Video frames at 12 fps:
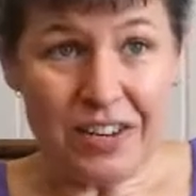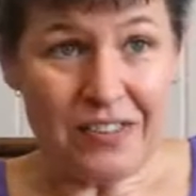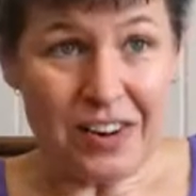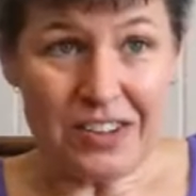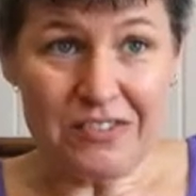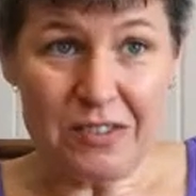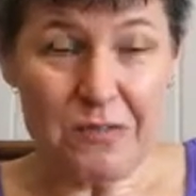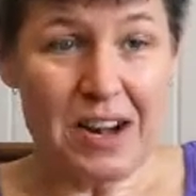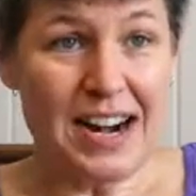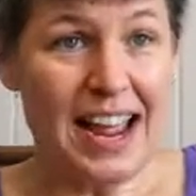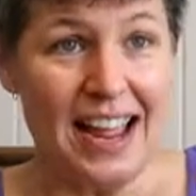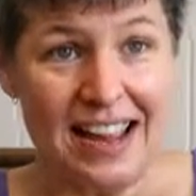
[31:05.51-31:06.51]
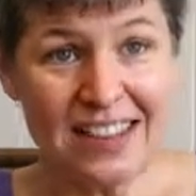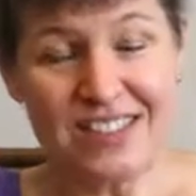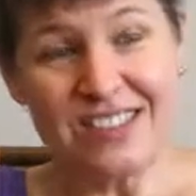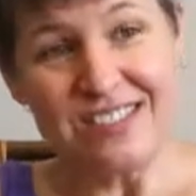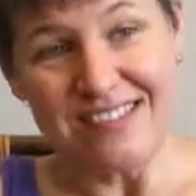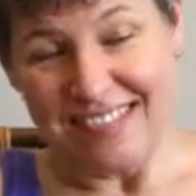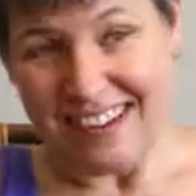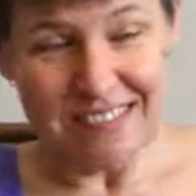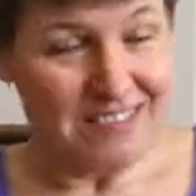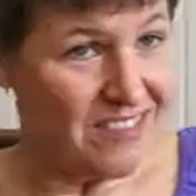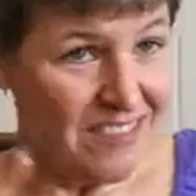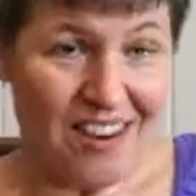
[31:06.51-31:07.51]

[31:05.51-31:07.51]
tree frogs, for one, hatch and